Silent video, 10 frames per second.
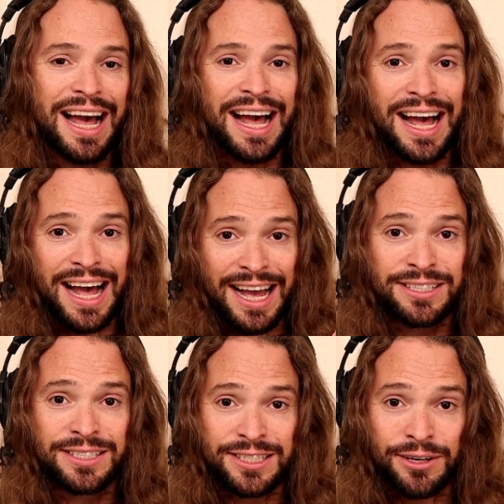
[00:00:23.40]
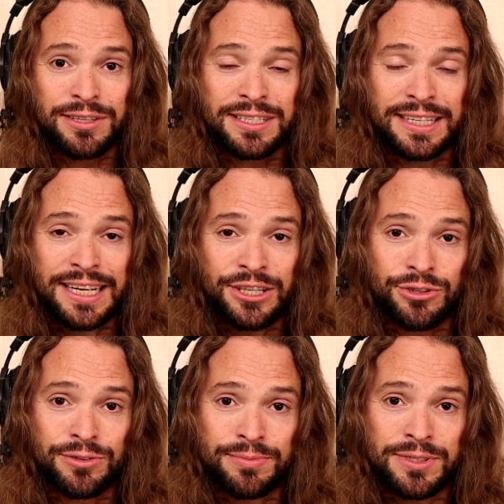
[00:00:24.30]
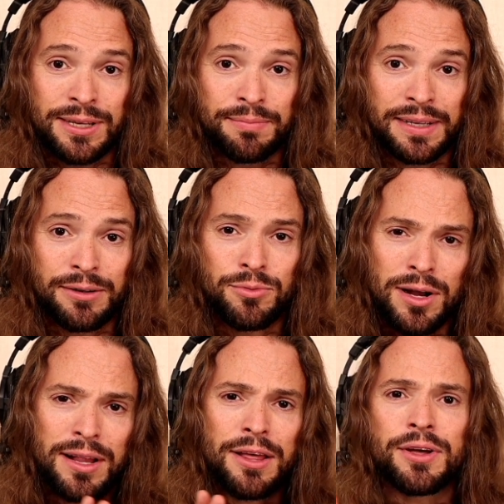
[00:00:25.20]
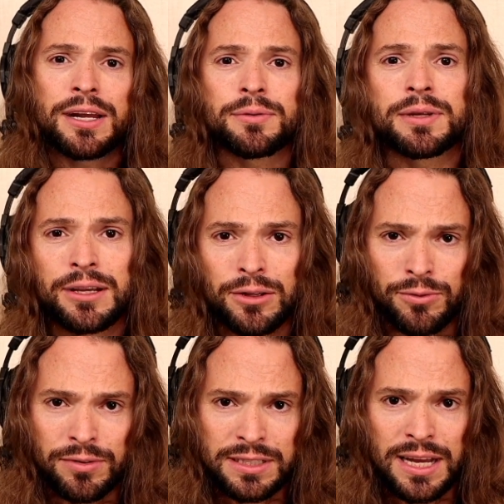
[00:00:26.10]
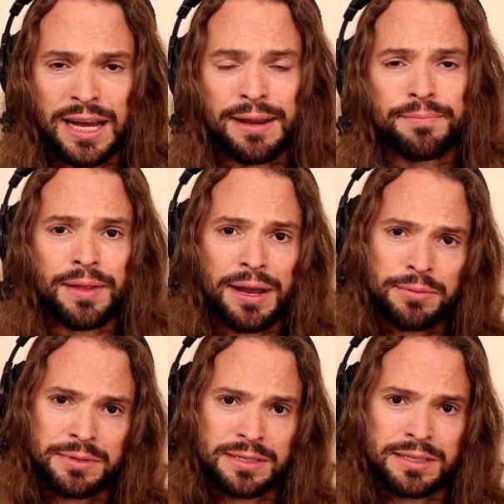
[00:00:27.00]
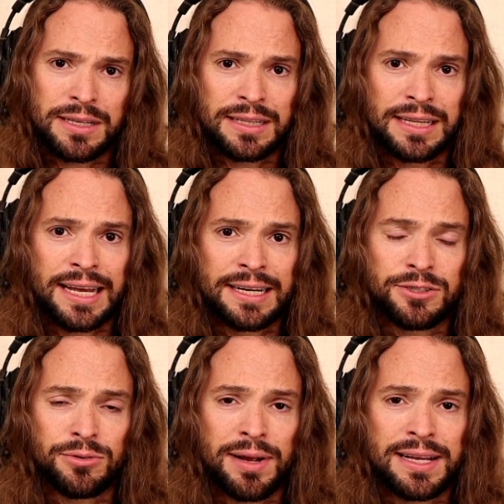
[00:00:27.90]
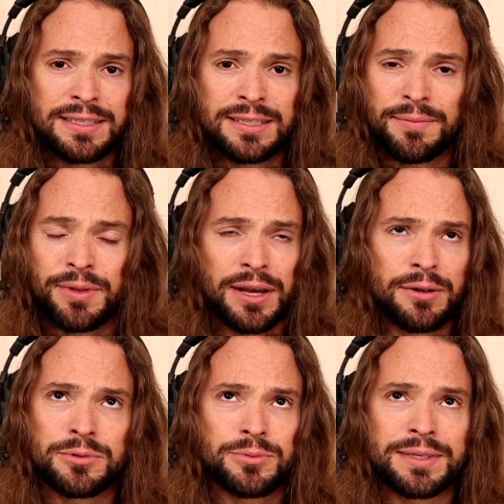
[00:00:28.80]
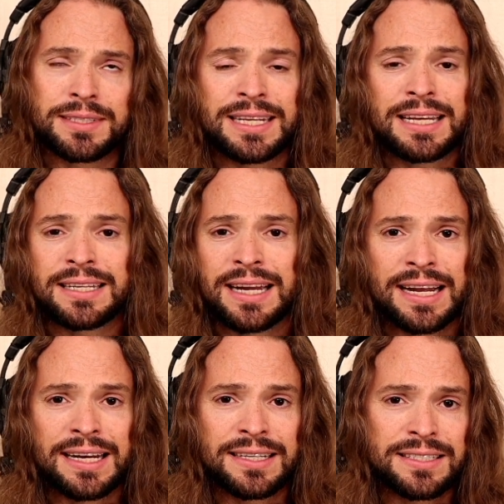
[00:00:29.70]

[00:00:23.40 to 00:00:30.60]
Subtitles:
I seriously injured something. Well, I thought it would heal over time. I was laid to rest. I thought it was tendonitis.